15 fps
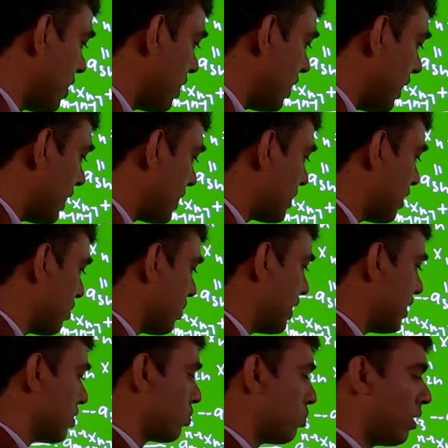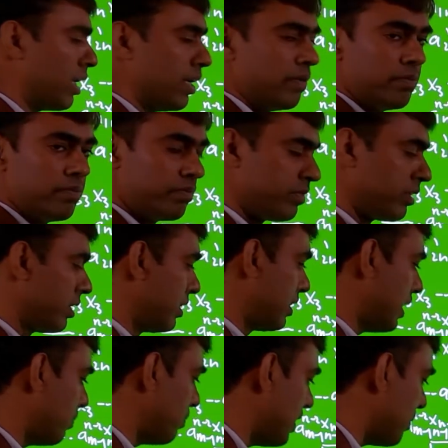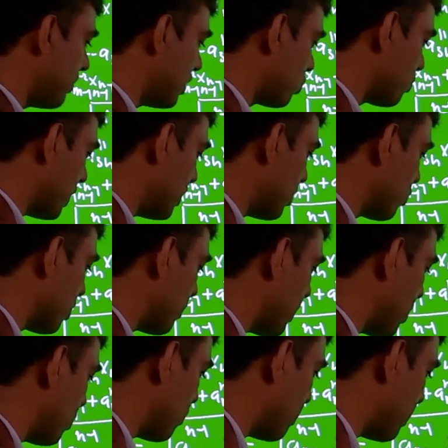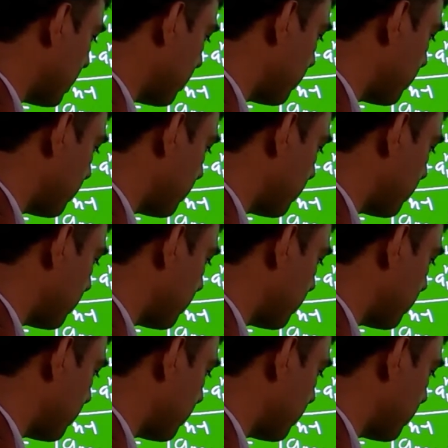xn minus 1. Then we able to find out the value of a